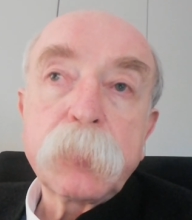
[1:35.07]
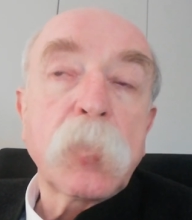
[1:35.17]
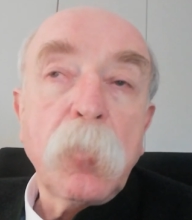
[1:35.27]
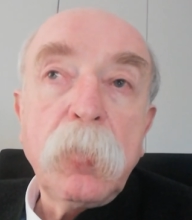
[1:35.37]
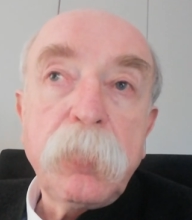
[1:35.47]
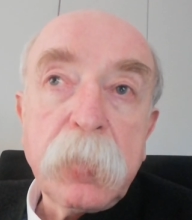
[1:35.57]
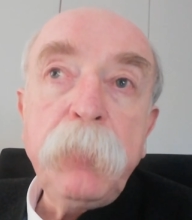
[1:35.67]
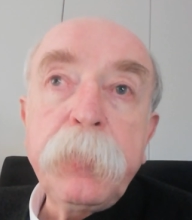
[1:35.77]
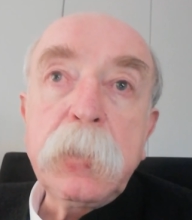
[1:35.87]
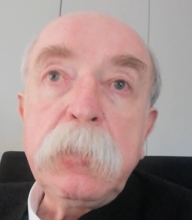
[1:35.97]
So it
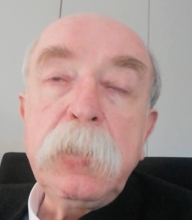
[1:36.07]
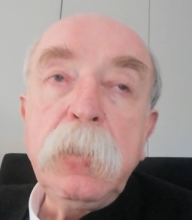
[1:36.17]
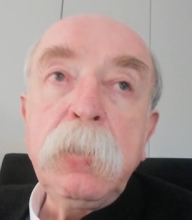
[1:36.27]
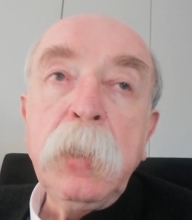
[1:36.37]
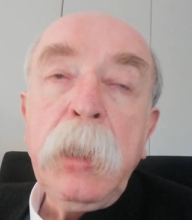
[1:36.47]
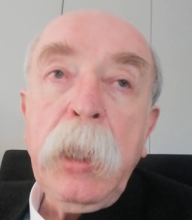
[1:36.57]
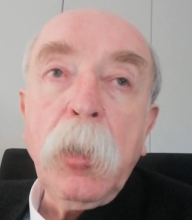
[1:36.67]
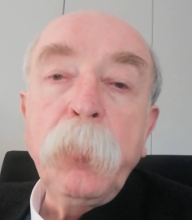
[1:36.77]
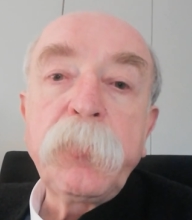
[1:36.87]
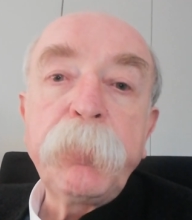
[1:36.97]
significantly
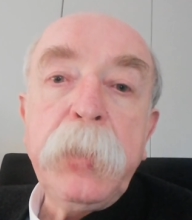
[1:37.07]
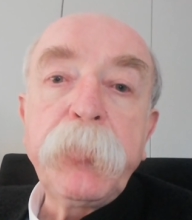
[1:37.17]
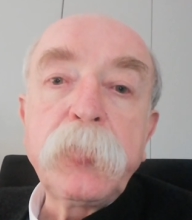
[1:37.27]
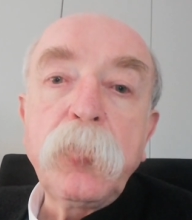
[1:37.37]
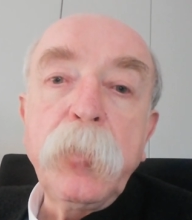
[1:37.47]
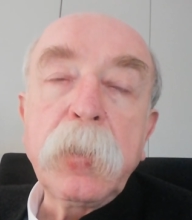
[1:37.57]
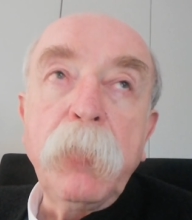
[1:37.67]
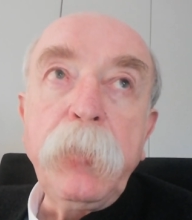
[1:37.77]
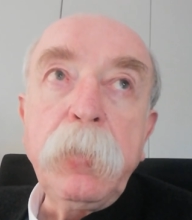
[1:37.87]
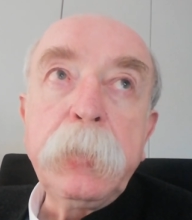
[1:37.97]
helps people to
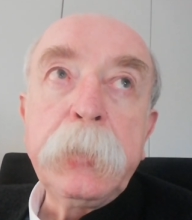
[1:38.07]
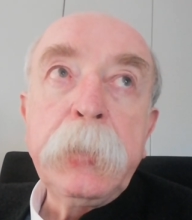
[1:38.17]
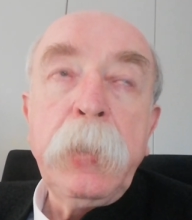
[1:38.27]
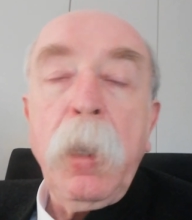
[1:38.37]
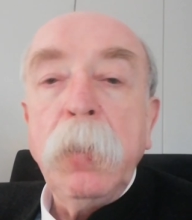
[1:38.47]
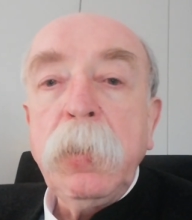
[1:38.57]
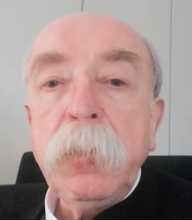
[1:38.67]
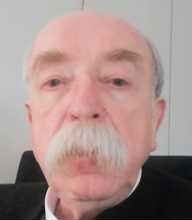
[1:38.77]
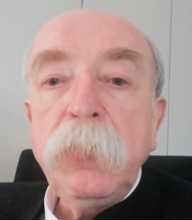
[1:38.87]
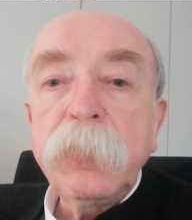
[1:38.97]
recover. Other
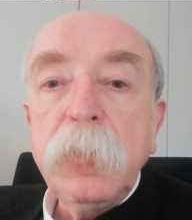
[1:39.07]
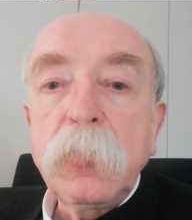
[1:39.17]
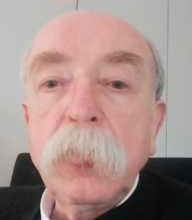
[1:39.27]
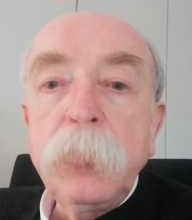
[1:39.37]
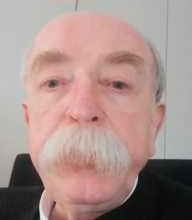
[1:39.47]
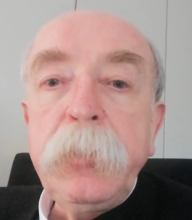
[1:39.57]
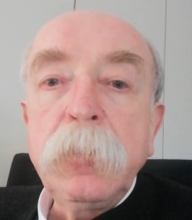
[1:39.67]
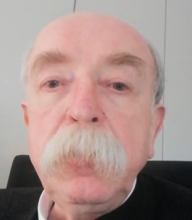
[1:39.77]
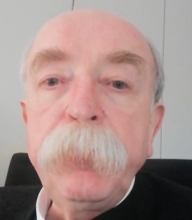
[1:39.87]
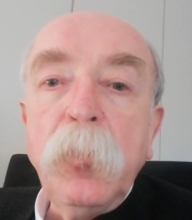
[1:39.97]
things that could be
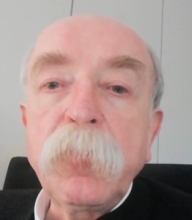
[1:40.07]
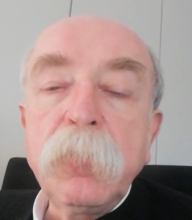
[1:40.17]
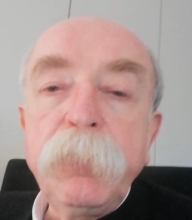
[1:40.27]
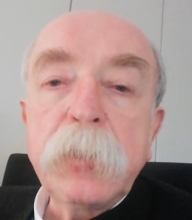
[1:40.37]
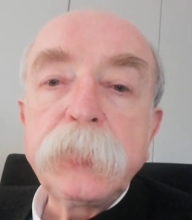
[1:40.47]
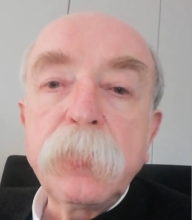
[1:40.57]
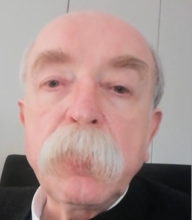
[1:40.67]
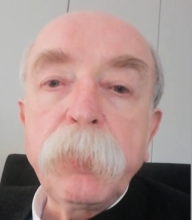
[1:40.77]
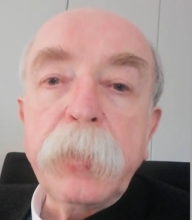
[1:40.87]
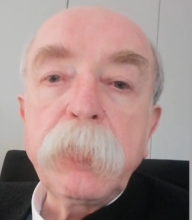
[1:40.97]
done in post-infectious
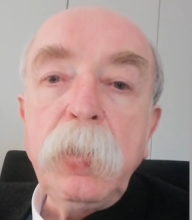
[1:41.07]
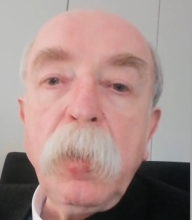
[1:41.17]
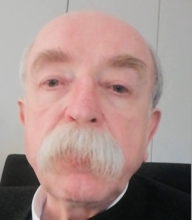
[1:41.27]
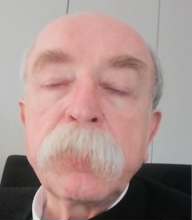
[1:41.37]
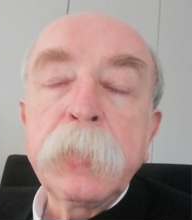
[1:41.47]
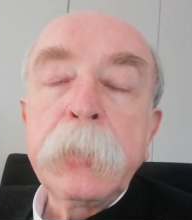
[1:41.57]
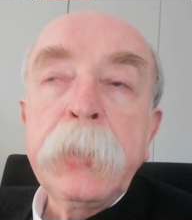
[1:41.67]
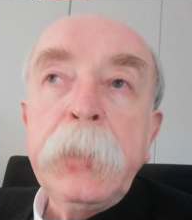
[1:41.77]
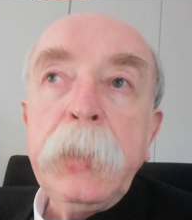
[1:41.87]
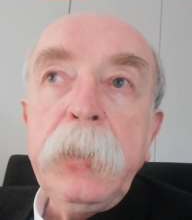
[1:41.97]
olfactory loss
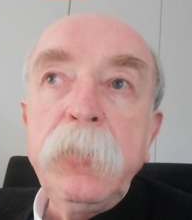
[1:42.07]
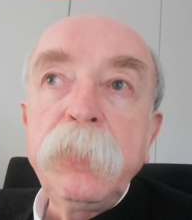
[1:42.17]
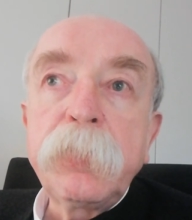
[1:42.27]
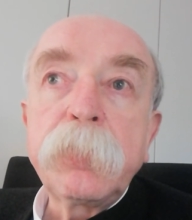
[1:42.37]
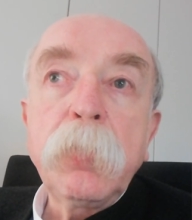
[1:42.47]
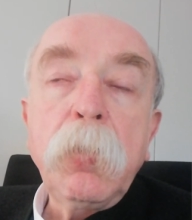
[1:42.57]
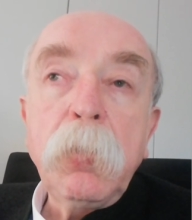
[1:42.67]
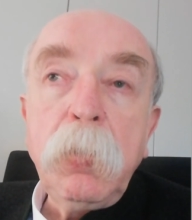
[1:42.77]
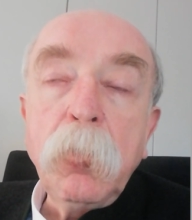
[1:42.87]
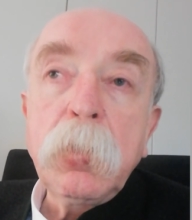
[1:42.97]
is
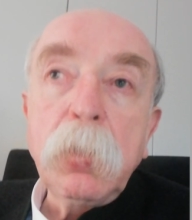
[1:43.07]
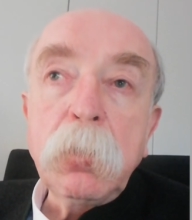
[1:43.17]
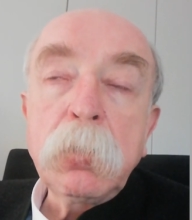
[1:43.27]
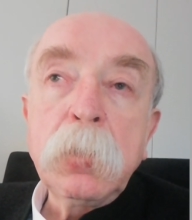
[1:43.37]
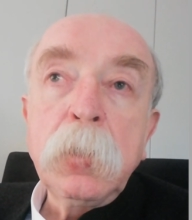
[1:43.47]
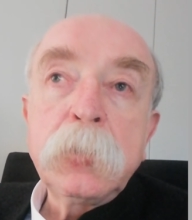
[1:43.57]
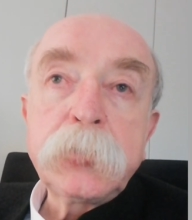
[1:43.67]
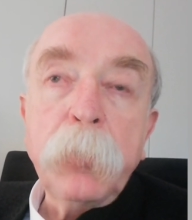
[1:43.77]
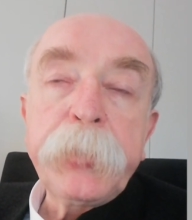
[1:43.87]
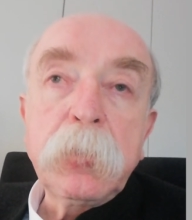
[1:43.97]
local
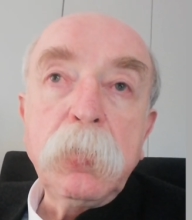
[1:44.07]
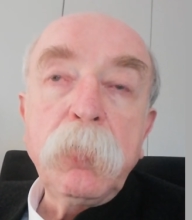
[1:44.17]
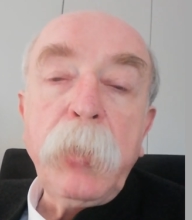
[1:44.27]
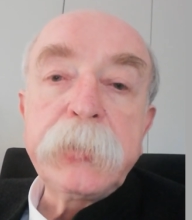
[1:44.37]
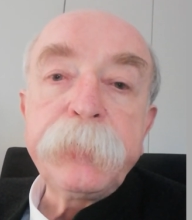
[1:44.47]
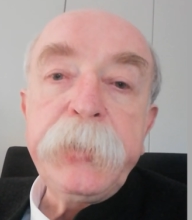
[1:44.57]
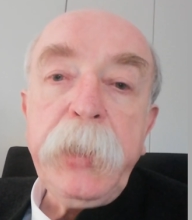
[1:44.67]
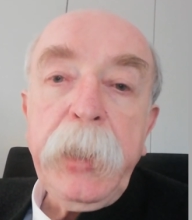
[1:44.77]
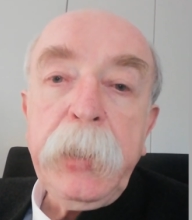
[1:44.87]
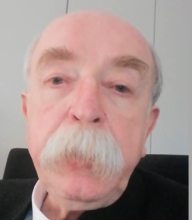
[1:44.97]
topical vitamin
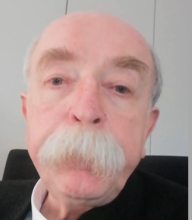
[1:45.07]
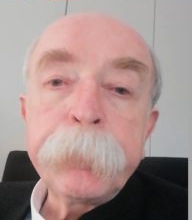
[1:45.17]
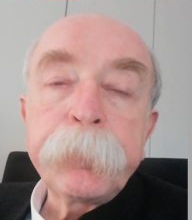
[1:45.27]
A.